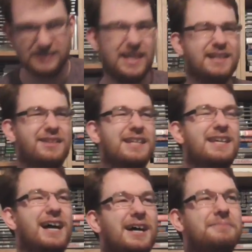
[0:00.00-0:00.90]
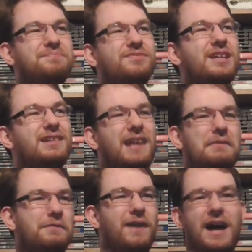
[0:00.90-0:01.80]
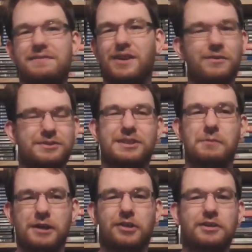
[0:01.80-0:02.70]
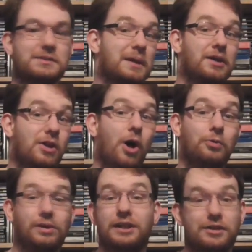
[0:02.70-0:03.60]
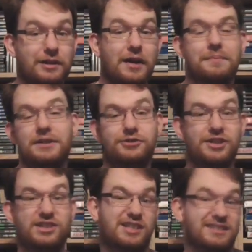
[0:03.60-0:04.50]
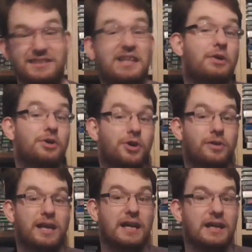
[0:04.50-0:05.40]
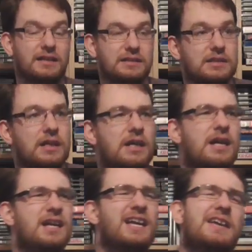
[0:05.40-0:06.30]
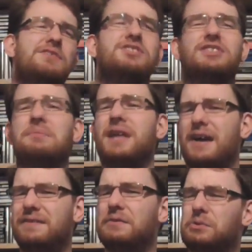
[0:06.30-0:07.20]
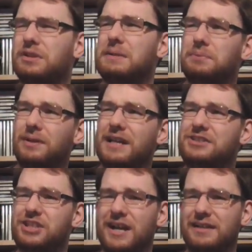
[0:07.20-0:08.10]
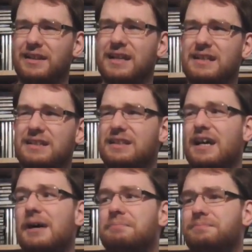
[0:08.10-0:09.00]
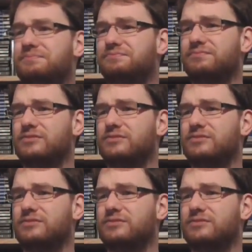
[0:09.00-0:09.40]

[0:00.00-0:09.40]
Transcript: it's kind of like a, Level 5, they obviously went on to make a lot of really good RPGs like Ni no Kuni and even some that I've never really played yet, like um,